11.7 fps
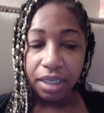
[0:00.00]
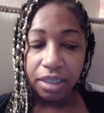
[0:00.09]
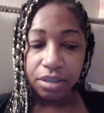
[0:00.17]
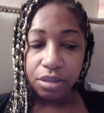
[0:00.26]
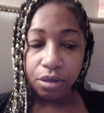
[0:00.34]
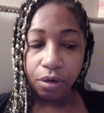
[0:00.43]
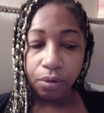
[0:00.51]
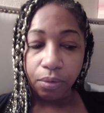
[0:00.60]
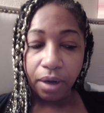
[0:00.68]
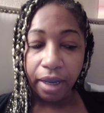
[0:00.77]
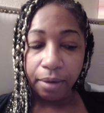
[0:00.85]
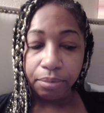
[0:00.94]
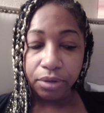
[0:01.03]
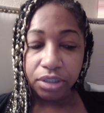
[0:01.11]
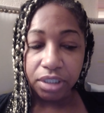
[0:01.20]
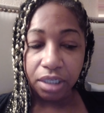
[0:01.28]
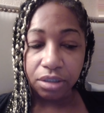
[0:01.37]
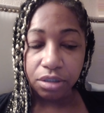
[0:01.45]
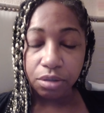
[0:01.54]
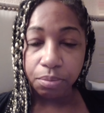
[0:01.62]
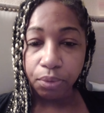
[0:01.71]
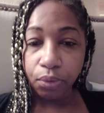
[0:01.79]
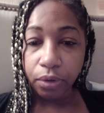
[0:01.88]
So, I appreciate the
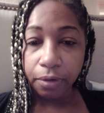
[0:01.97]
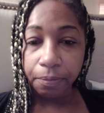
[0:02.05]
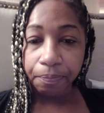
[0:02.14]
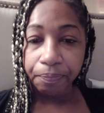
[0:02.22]
support.